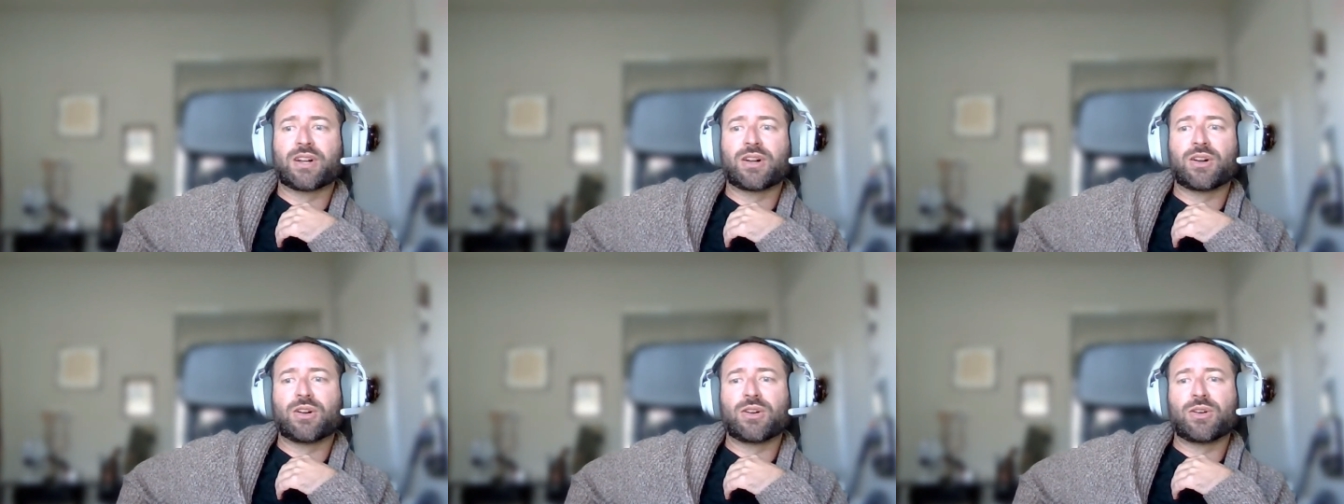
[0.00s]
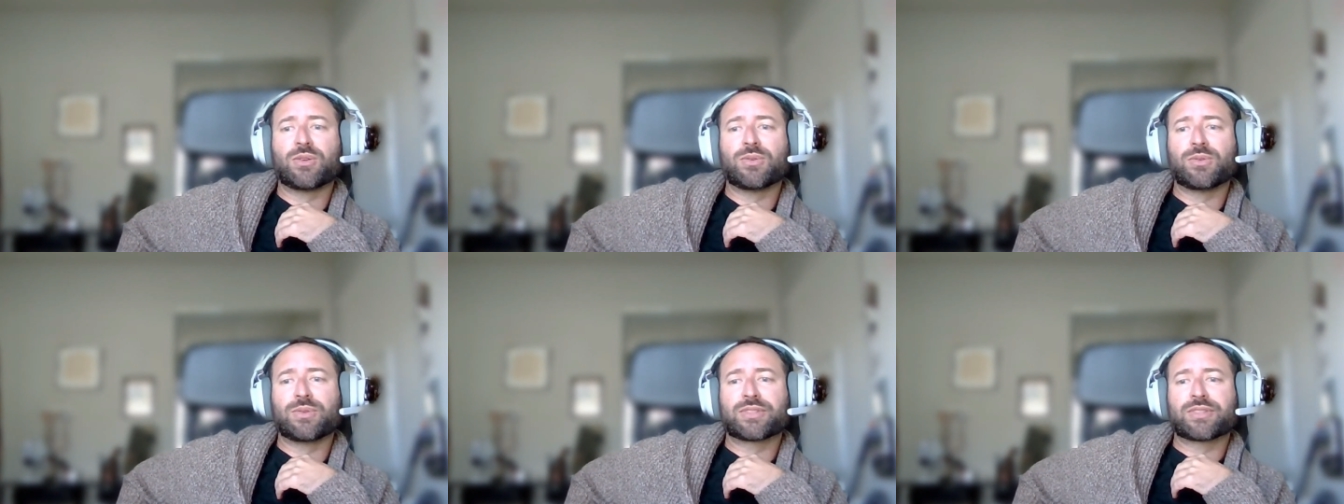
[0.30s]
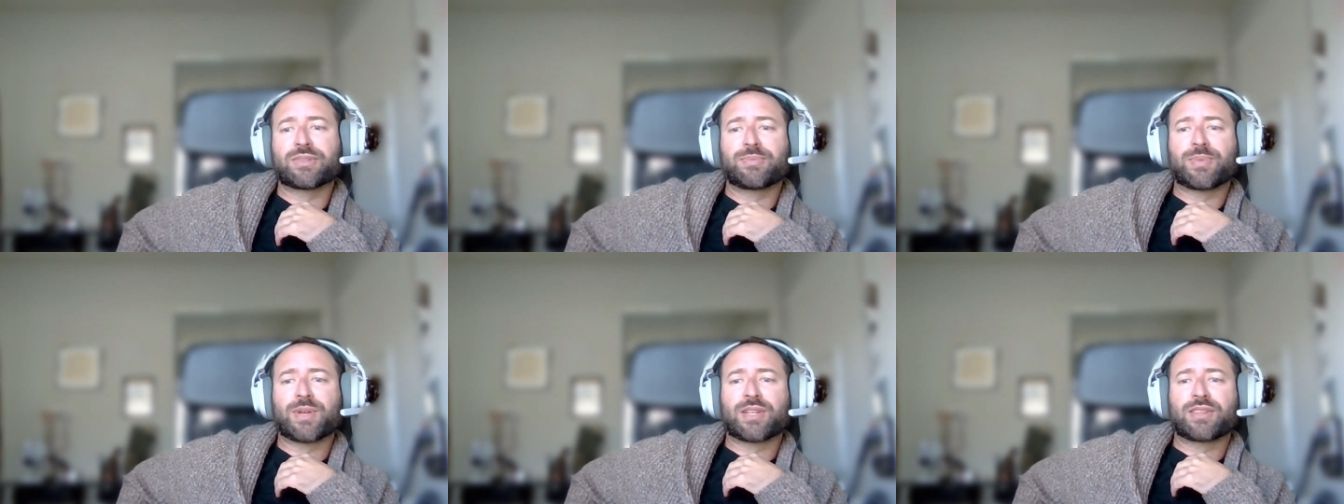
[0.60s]
oh, it's
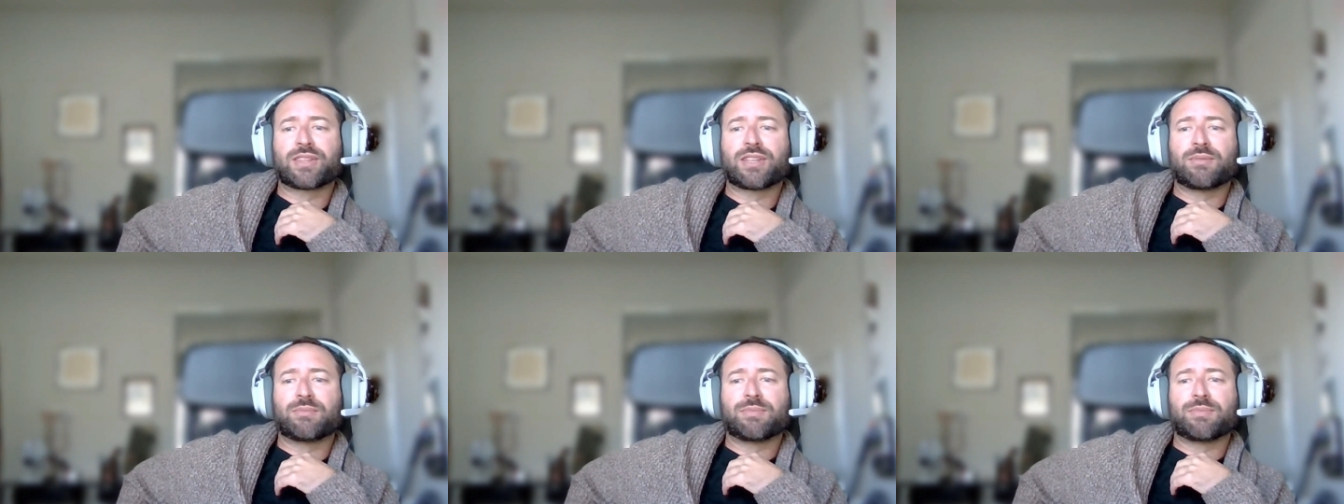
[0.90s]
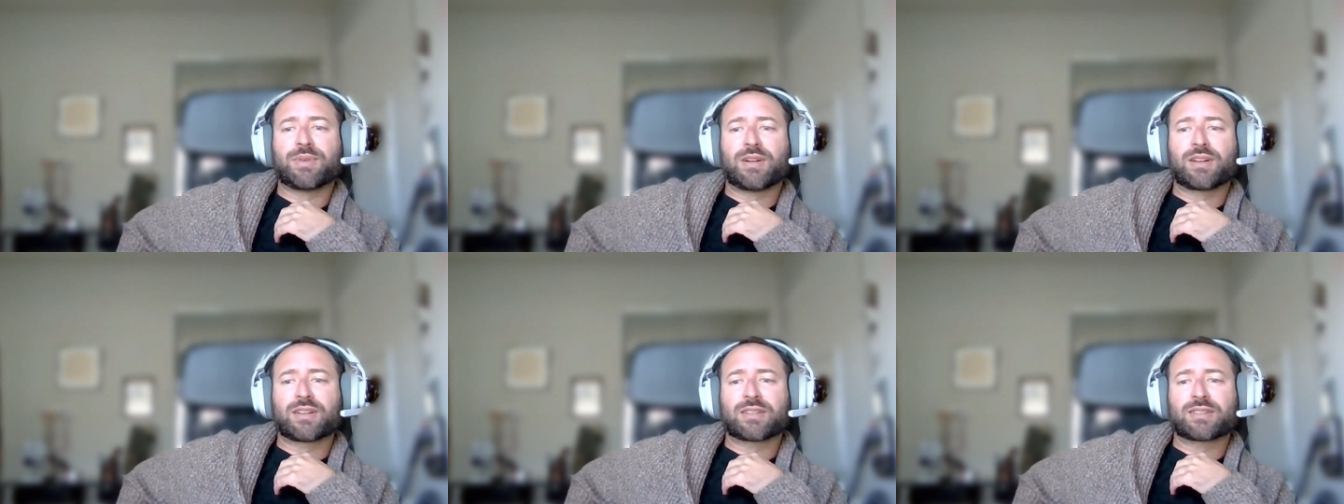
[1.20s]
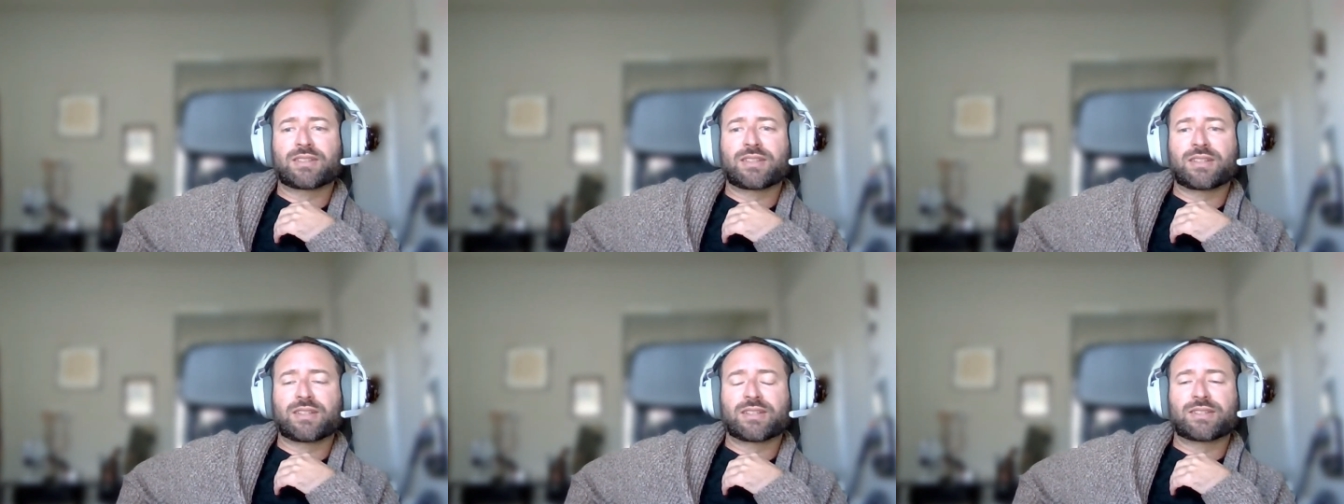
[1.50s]
about the
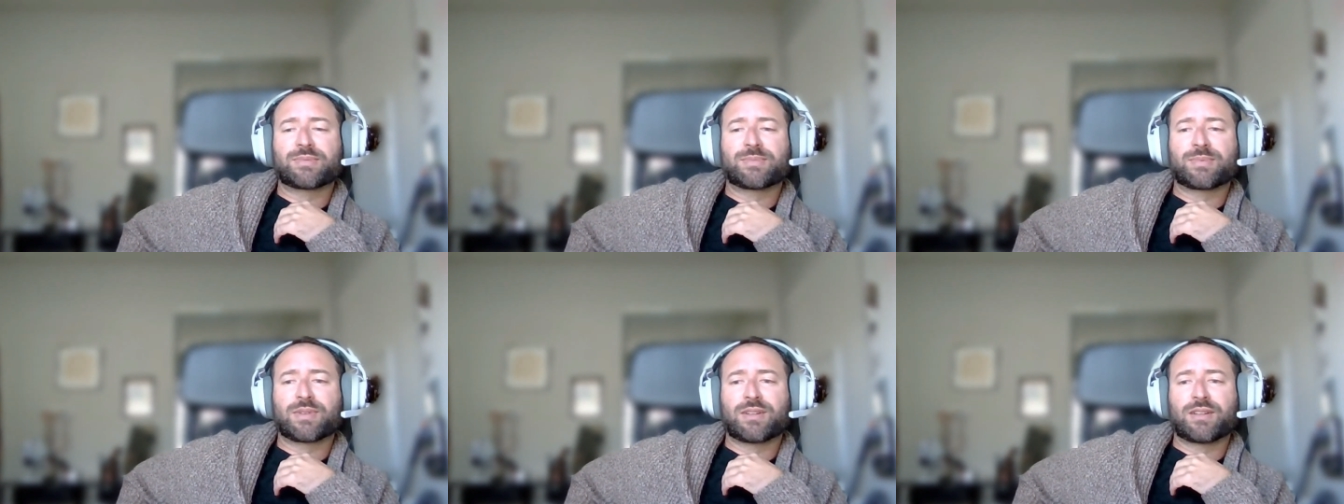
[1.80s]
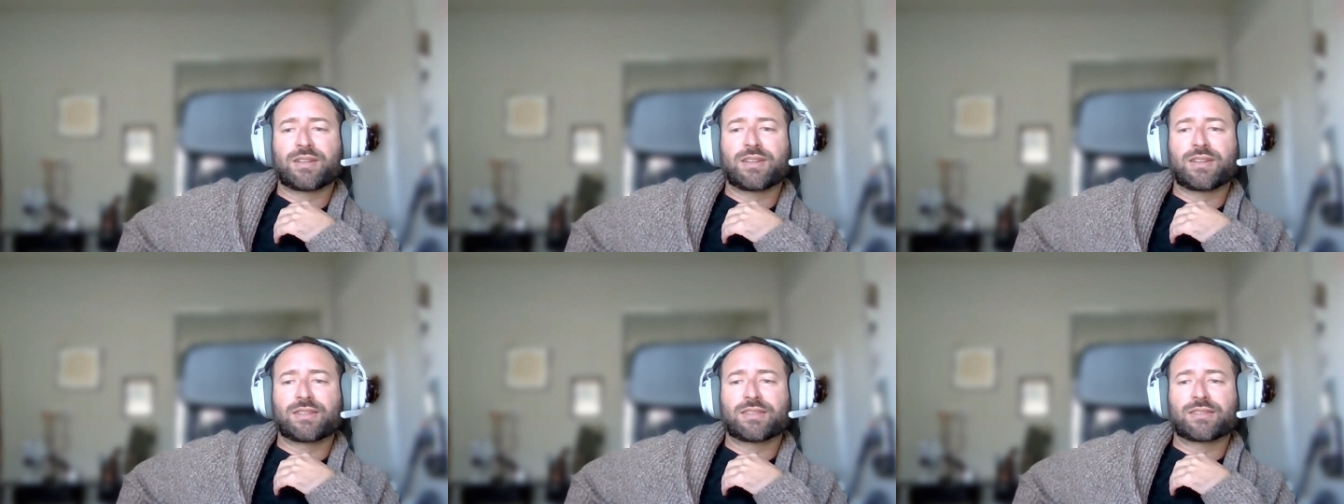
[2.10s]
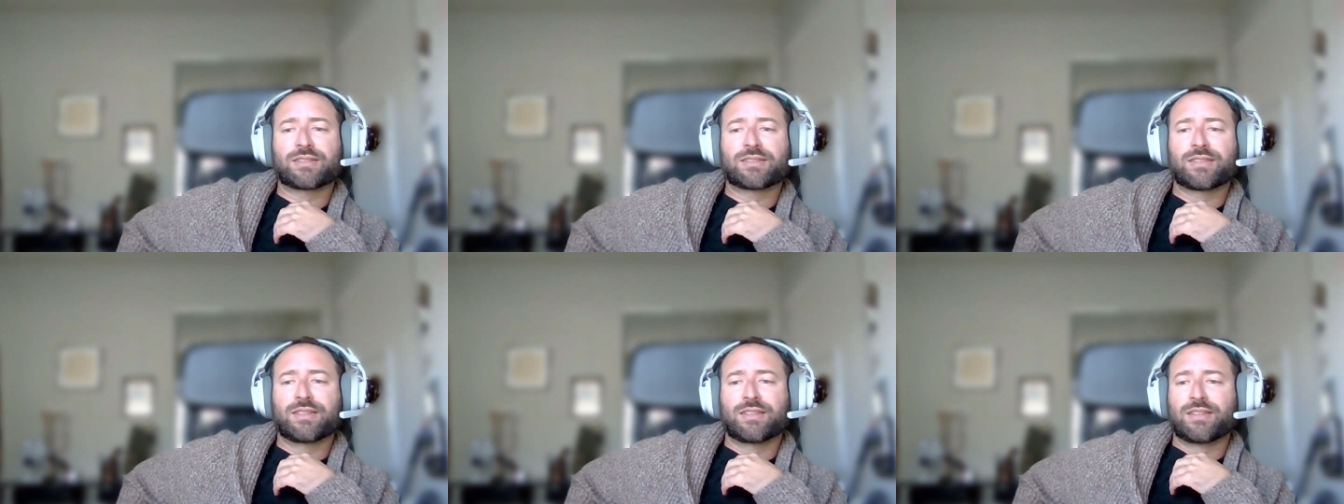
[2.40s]
unboxing
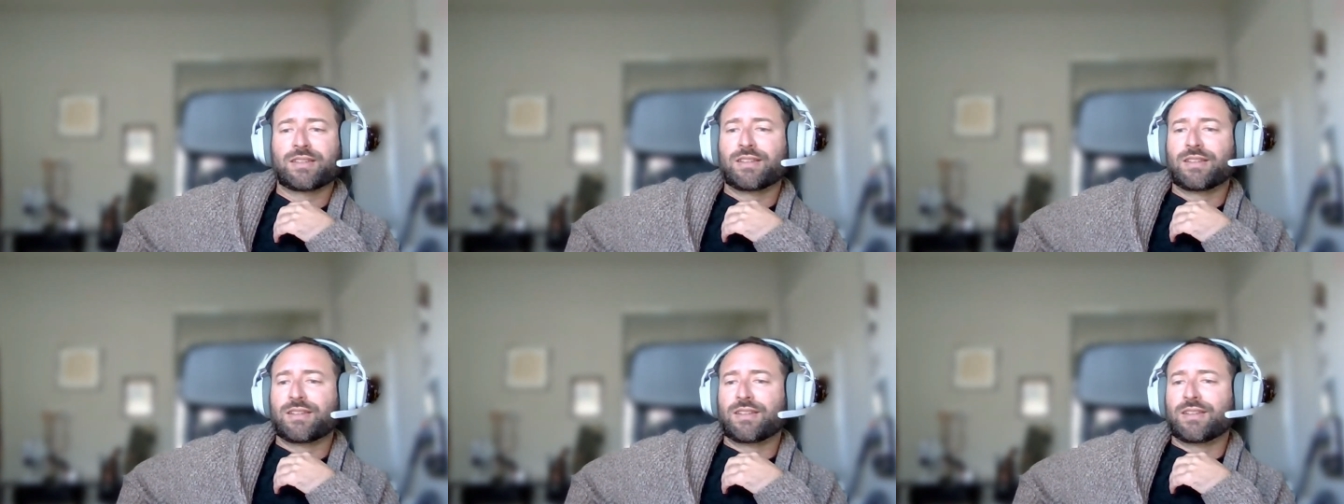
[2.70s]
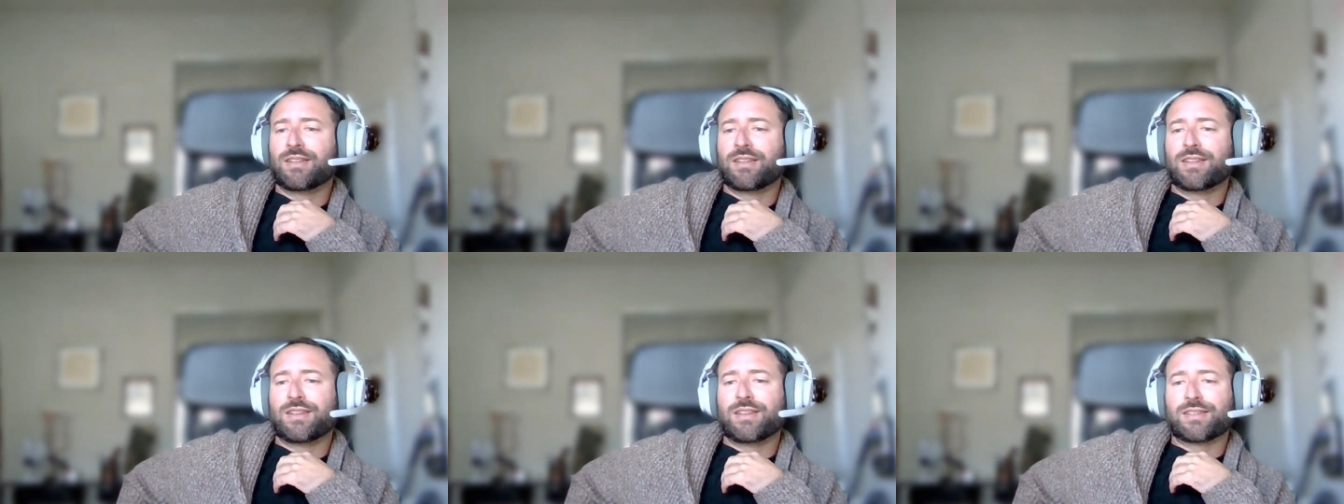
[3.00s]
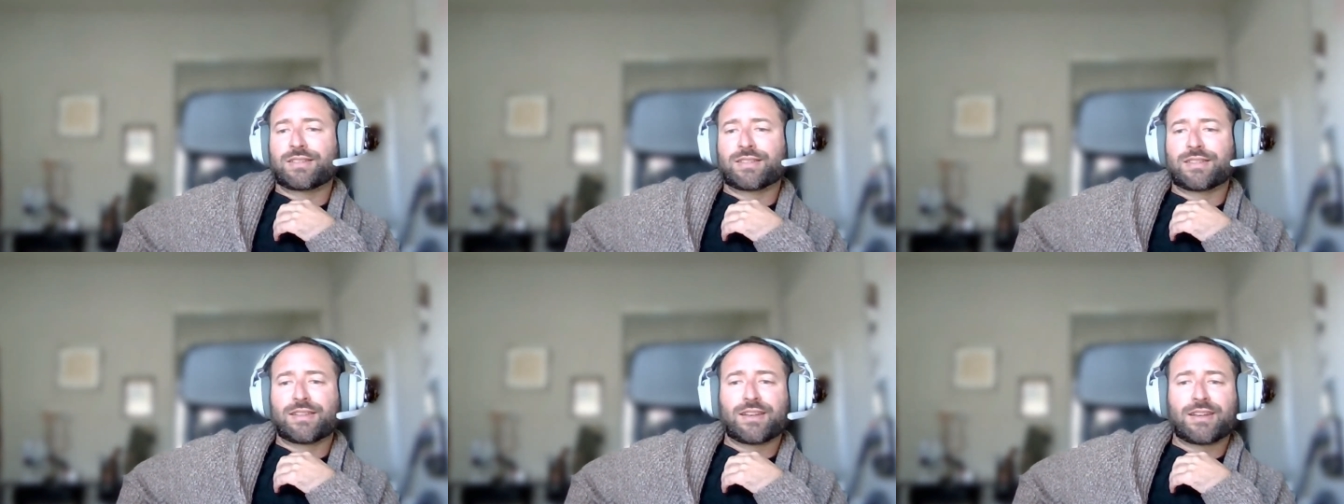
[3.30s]
experience.
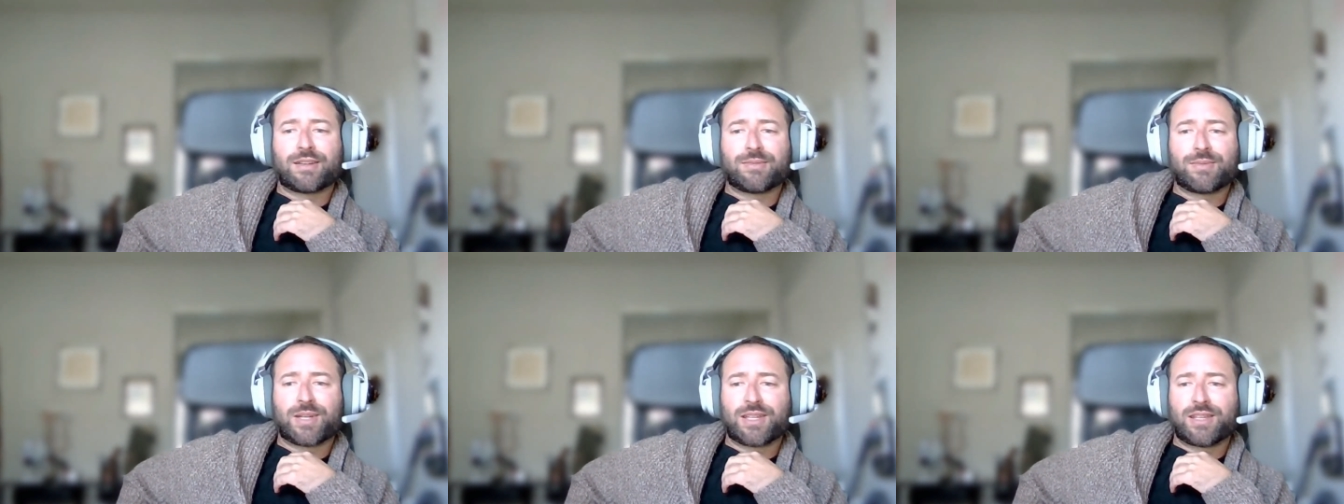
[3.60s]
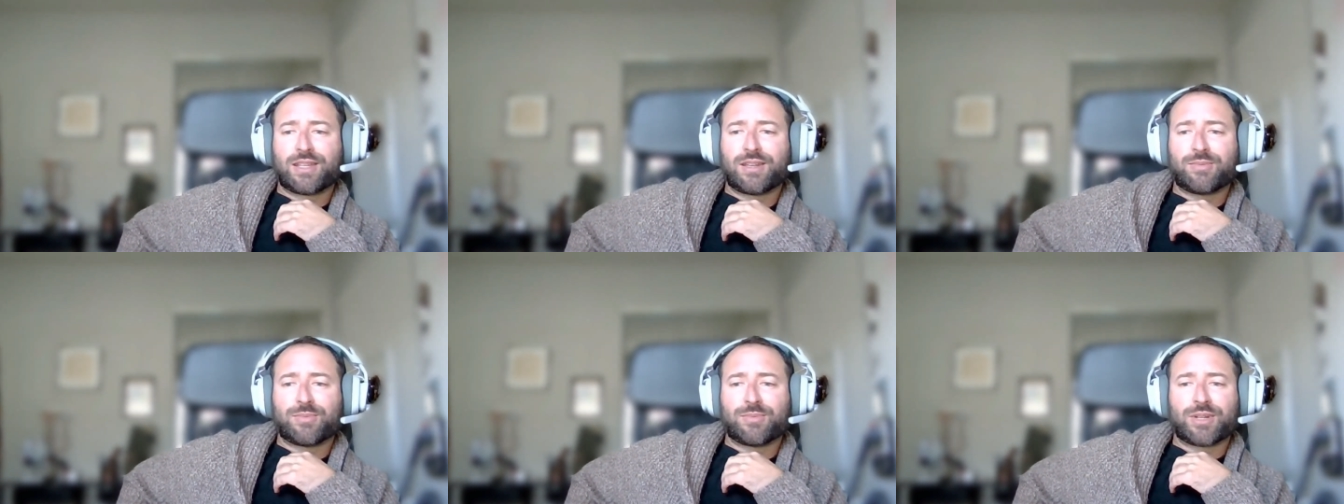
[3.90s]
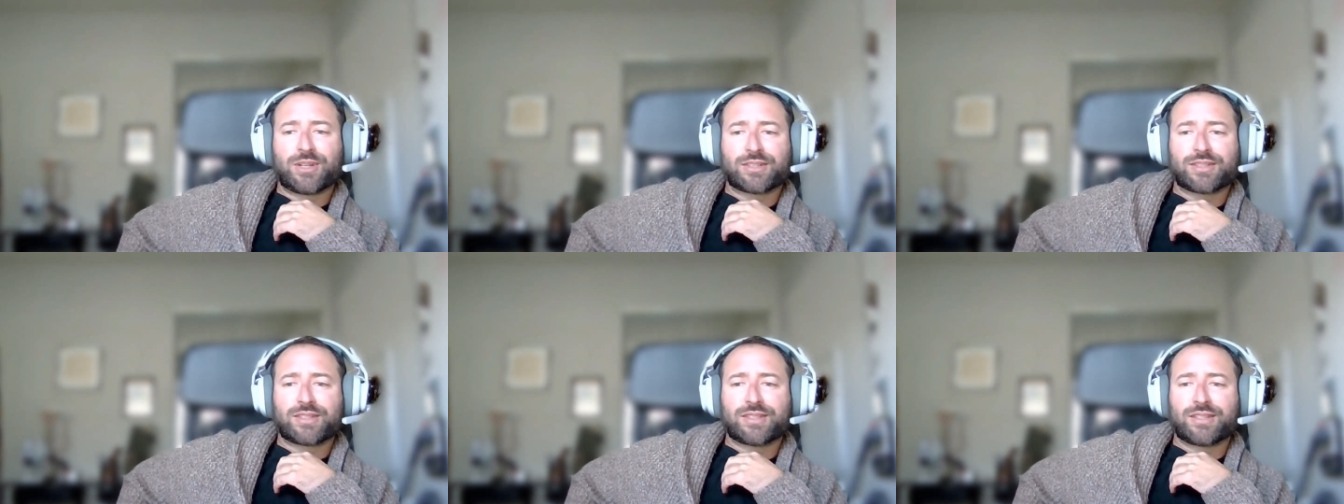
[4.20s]
It's not about the
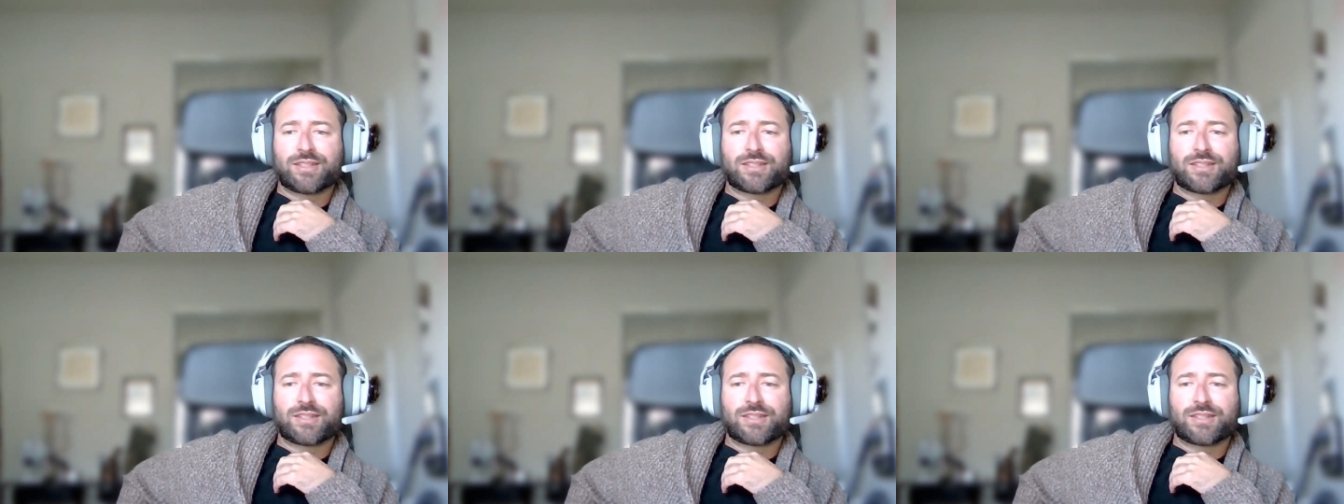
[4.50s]
unboxing